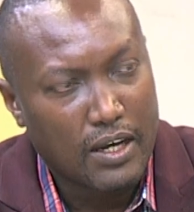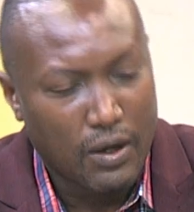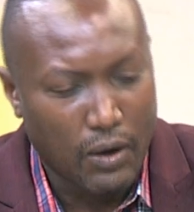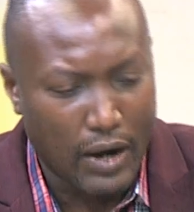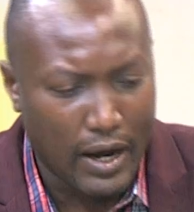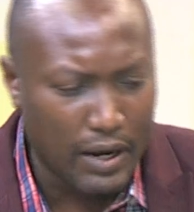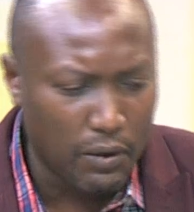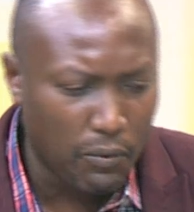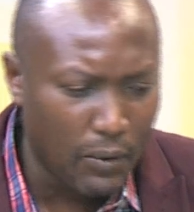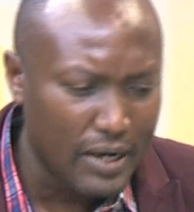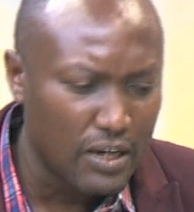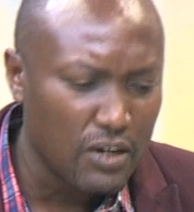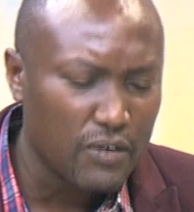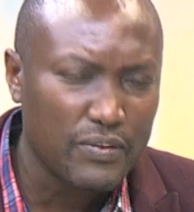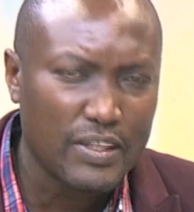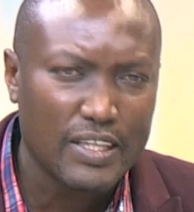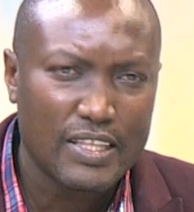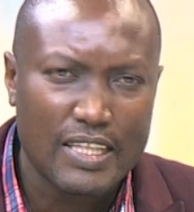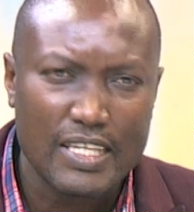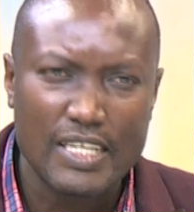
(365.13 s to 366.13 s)
One
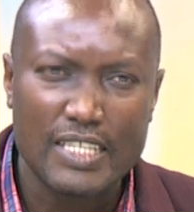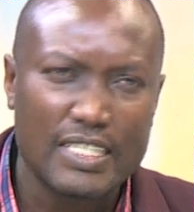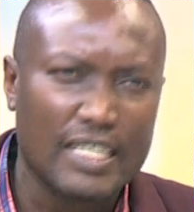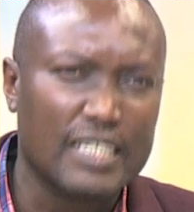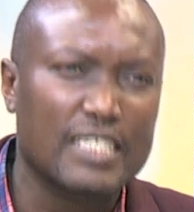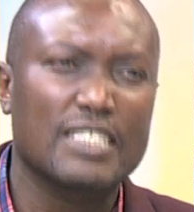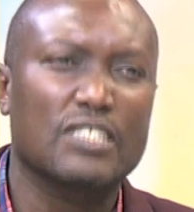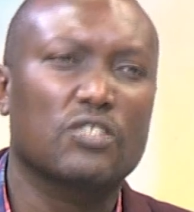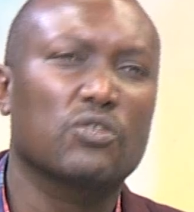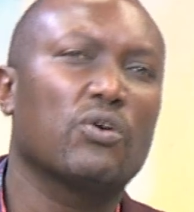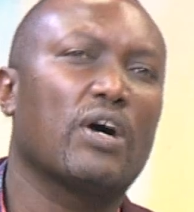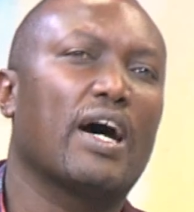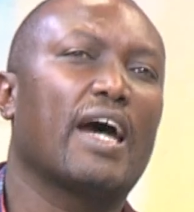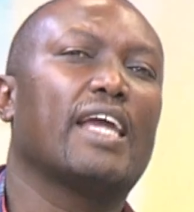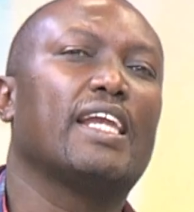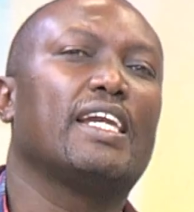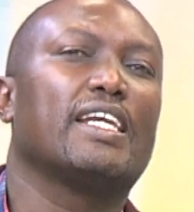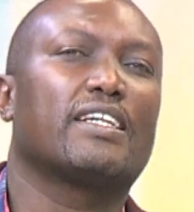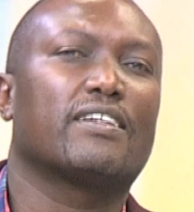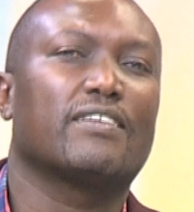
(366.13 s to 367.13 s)
of the things that is so
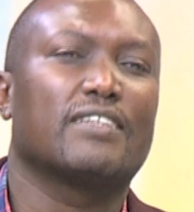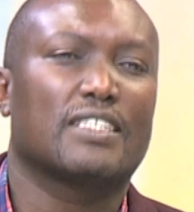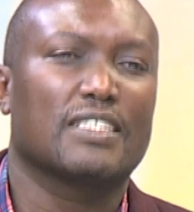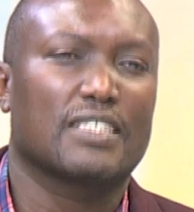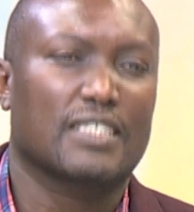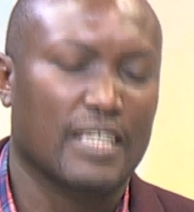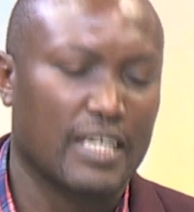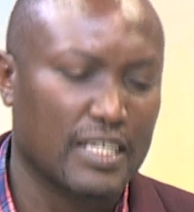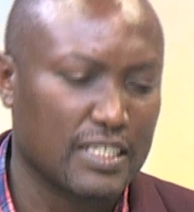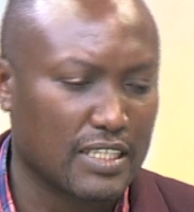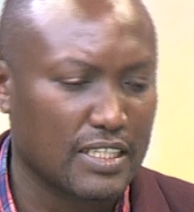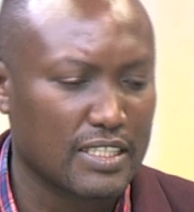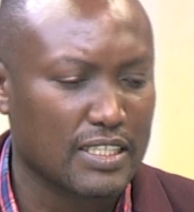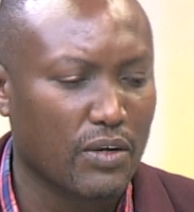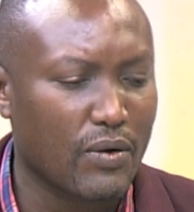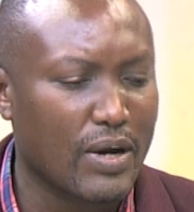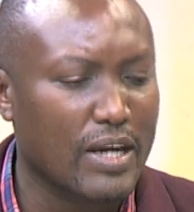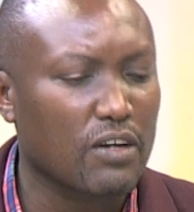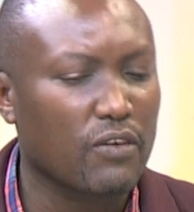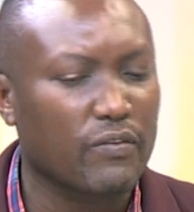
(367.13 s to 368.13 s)
highly criticized is
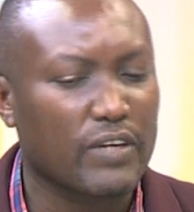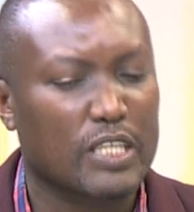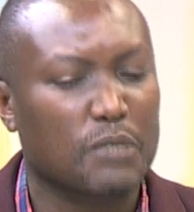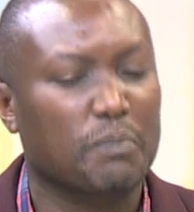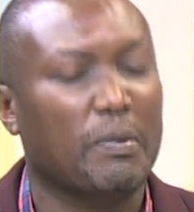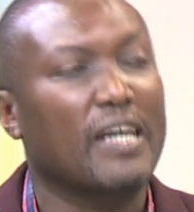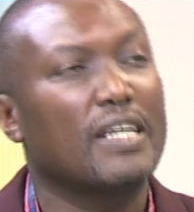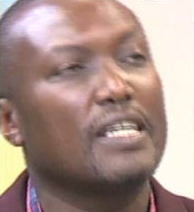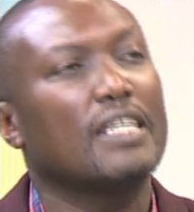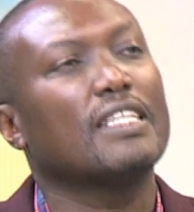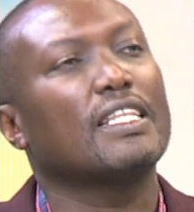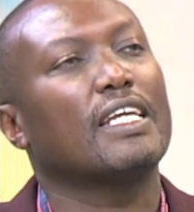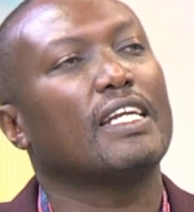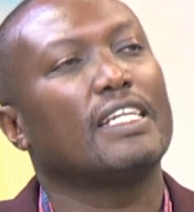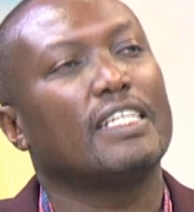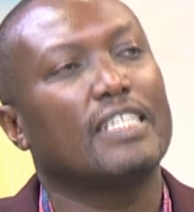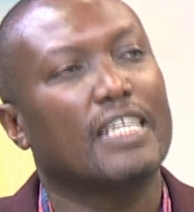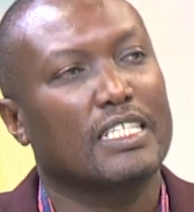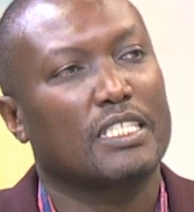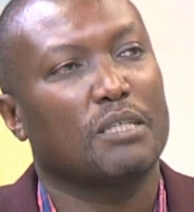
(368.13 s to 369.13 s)
the one of expanding the
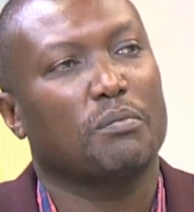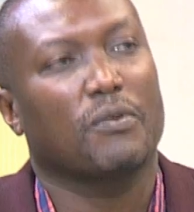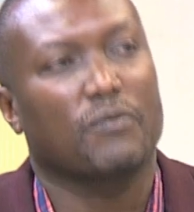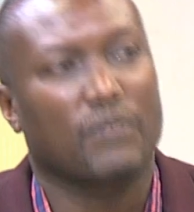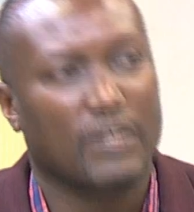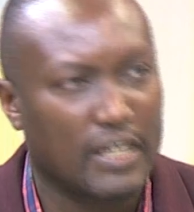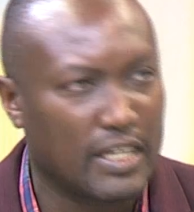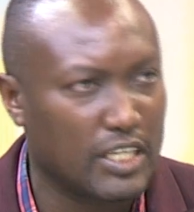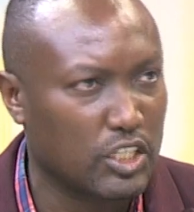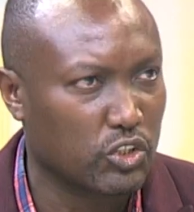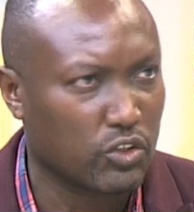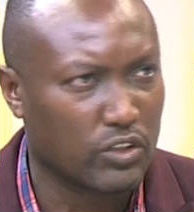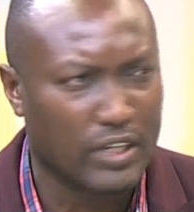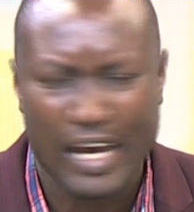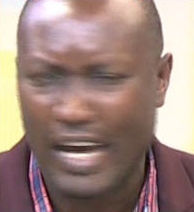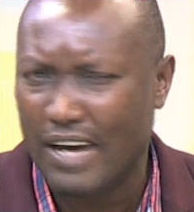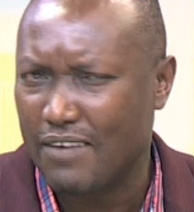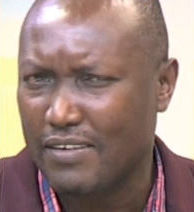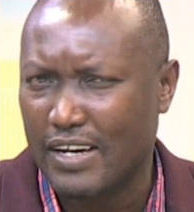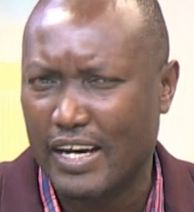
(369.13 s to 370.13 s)
leadership of the nation.
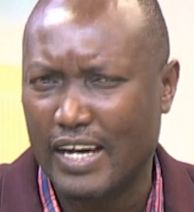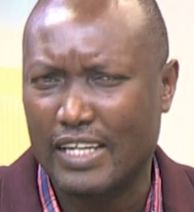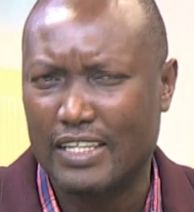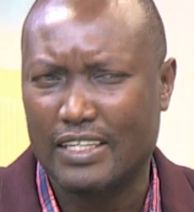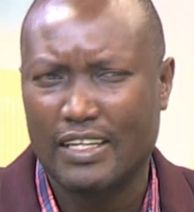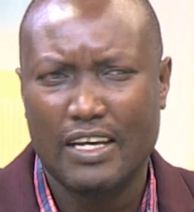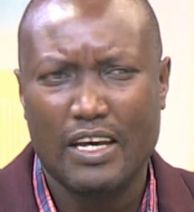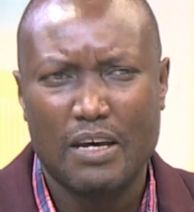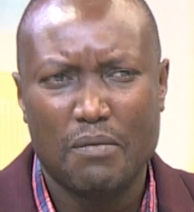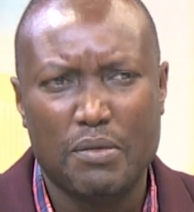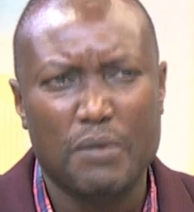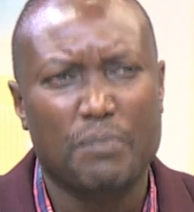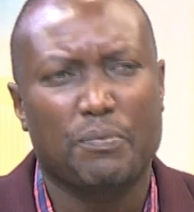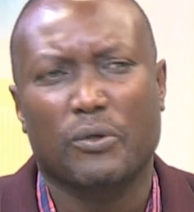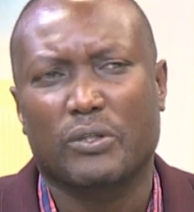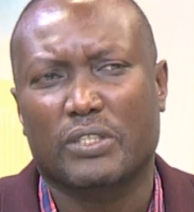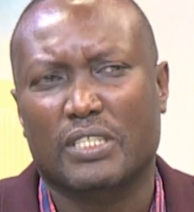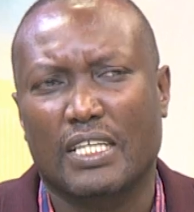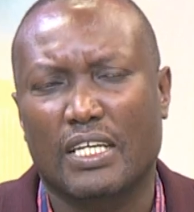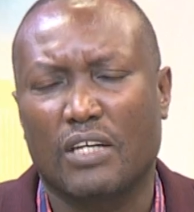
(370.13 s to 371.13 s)
I've heard
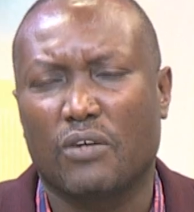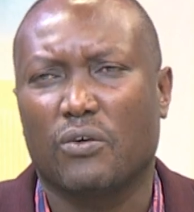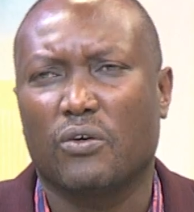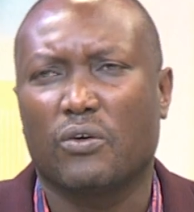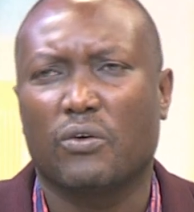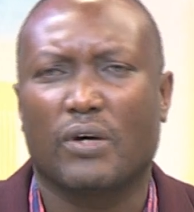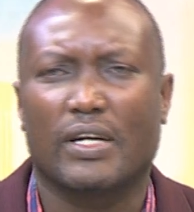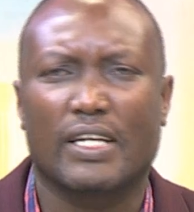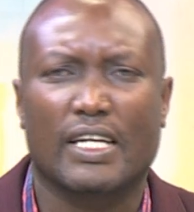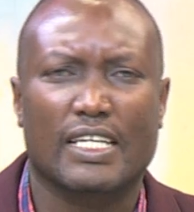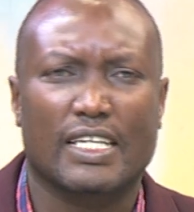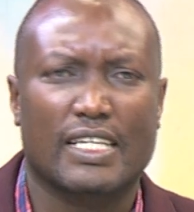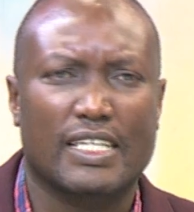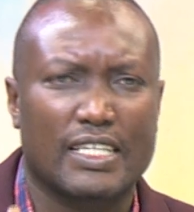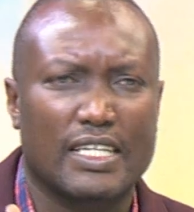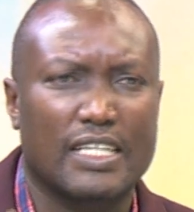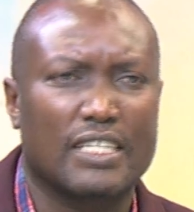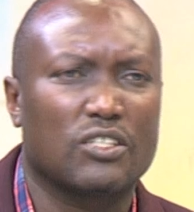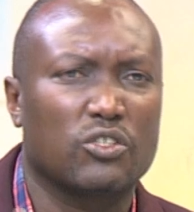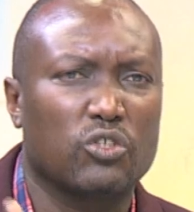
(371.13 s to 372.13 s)
people say, oh, I want to
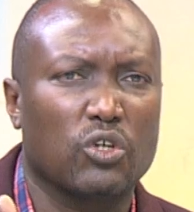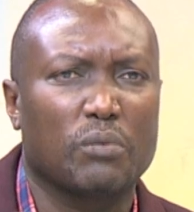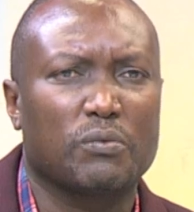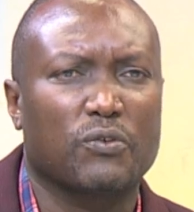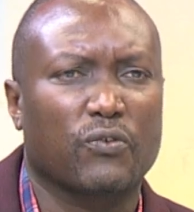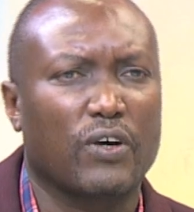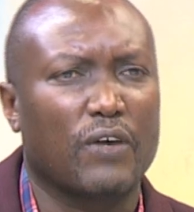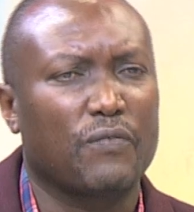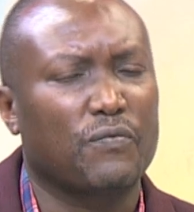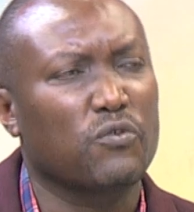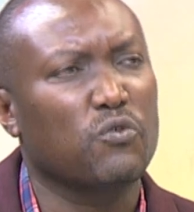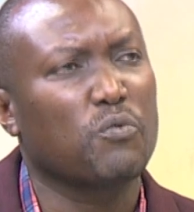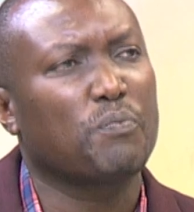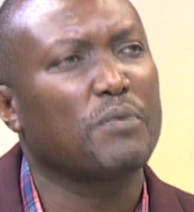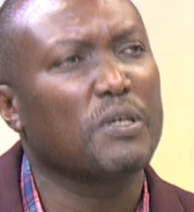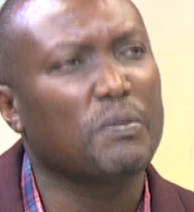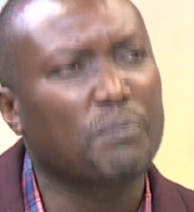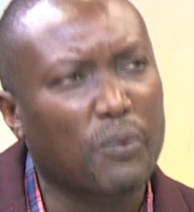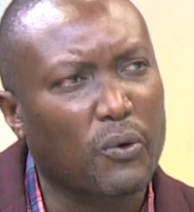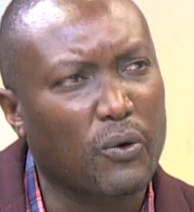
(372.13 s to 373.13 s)
create jobs for a few
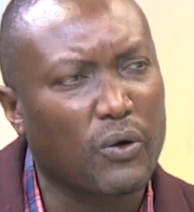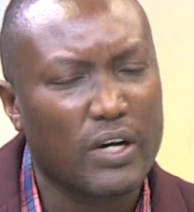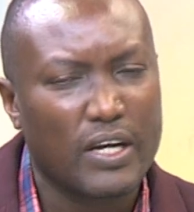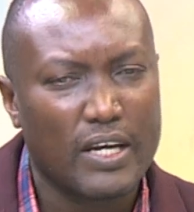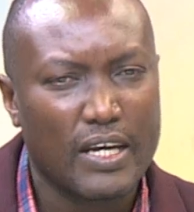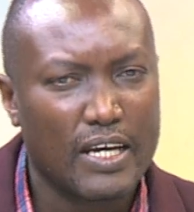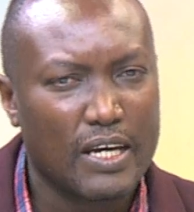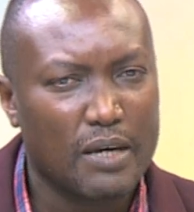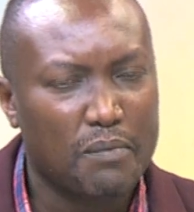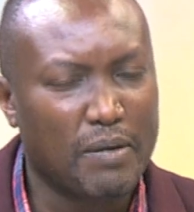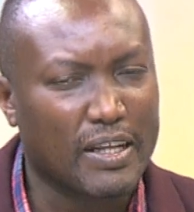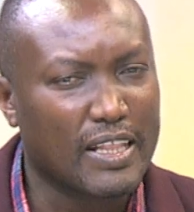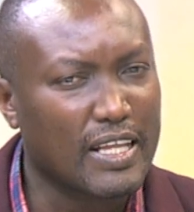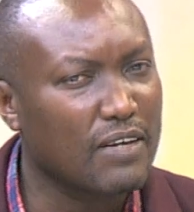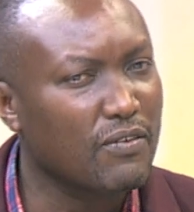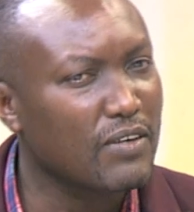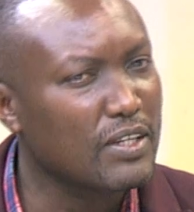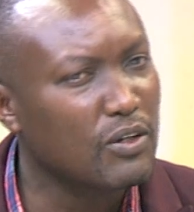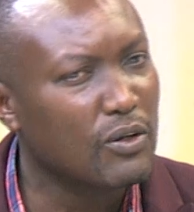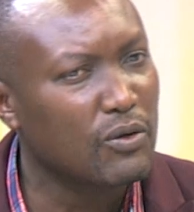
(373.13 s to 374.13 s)
people. But
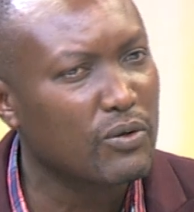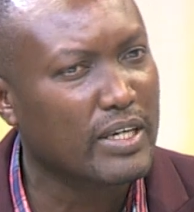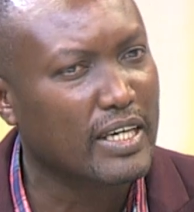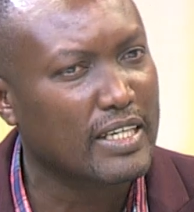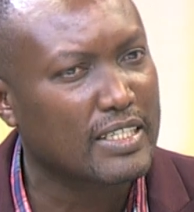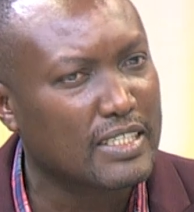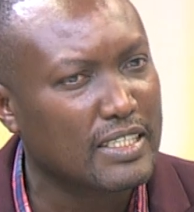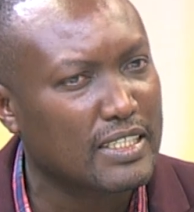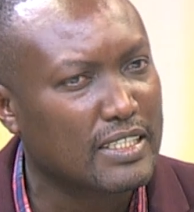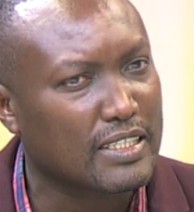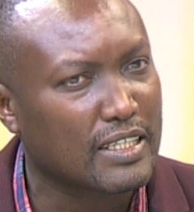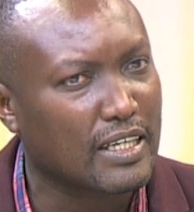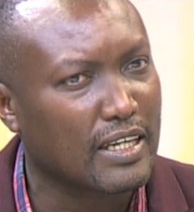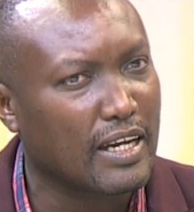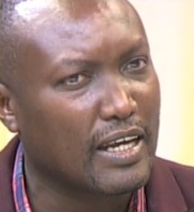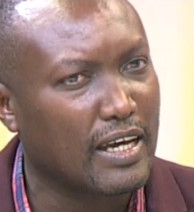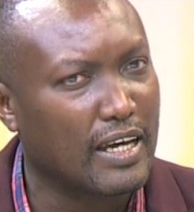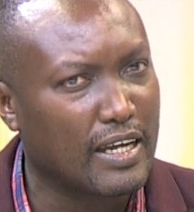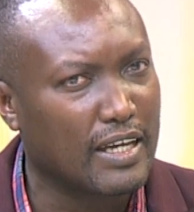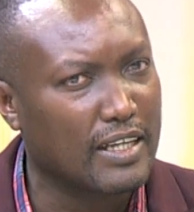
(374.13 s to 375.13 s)
then when you look at it,
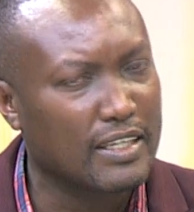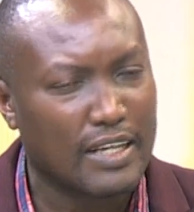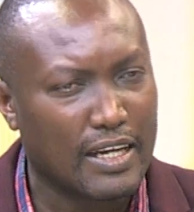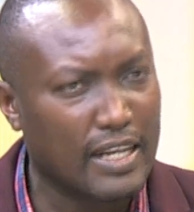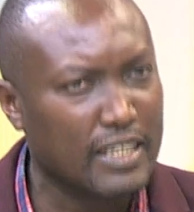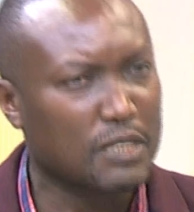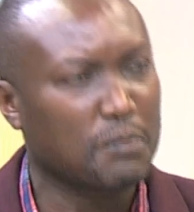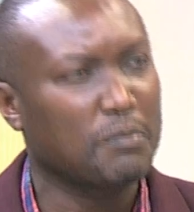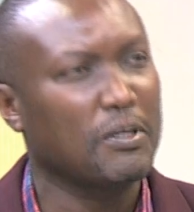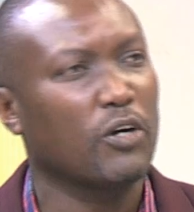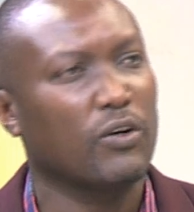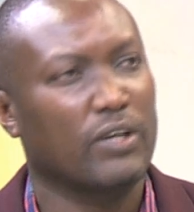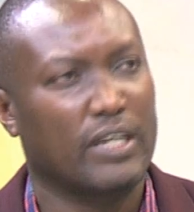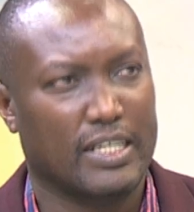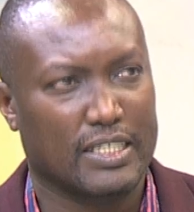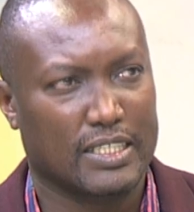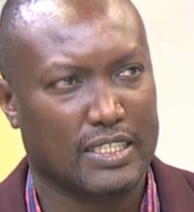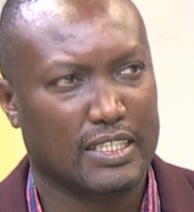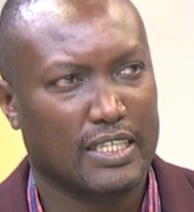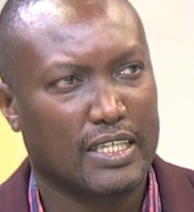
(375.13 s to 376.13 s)
and let's be
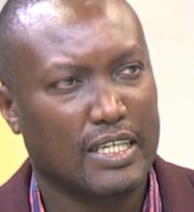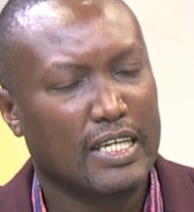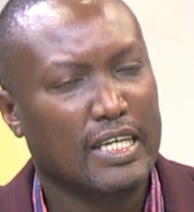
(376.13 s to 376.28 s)
honest,